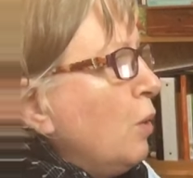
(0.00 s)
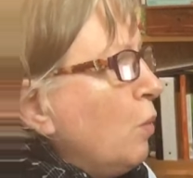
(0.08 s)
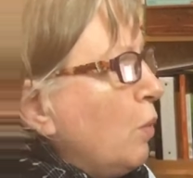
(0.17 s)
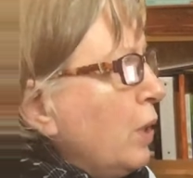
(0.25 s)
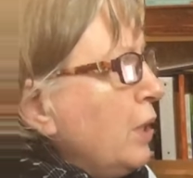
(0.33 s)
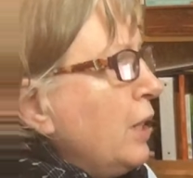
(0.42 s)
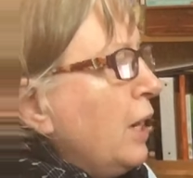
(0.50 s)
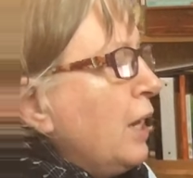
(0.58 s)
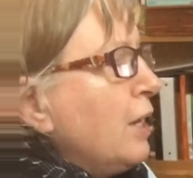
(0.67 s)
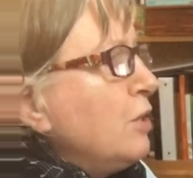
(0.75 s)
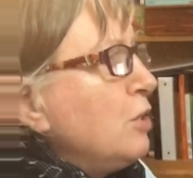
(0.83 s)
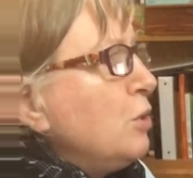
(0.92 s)
1
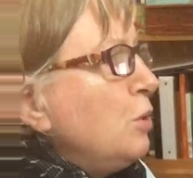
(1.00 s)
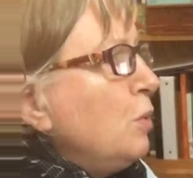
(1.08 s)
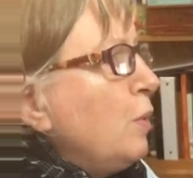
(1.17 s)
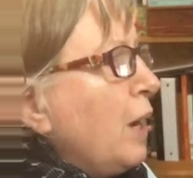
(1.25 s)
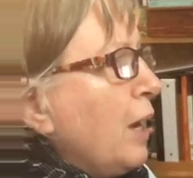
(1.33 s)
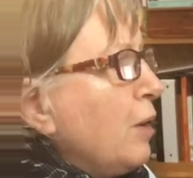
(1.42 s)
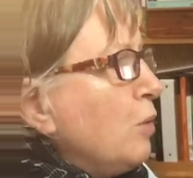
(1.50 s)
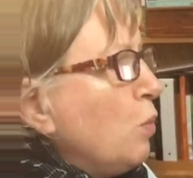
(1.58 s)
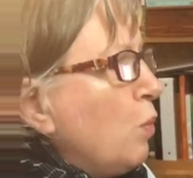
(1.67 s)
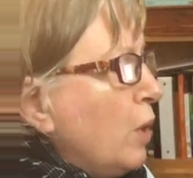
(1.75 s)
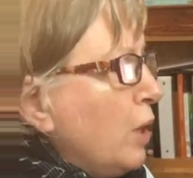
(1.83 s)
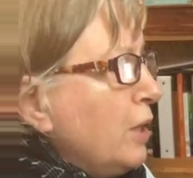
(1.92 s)
and 2
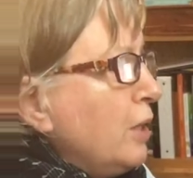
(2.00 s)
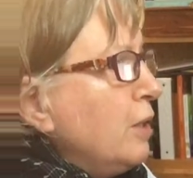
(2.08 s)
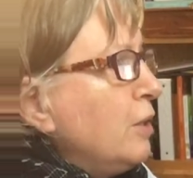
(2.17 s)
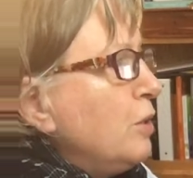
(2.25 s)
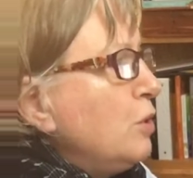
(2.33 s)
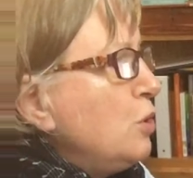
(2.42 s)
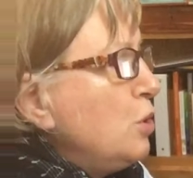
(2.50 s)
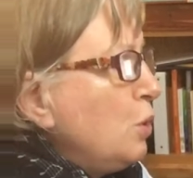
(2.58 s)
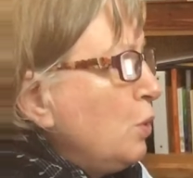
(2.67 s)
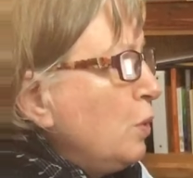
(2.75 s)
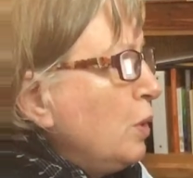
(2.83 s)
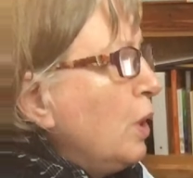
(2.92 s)
and 1,
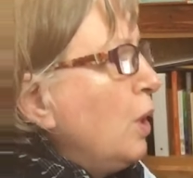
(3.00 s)
2.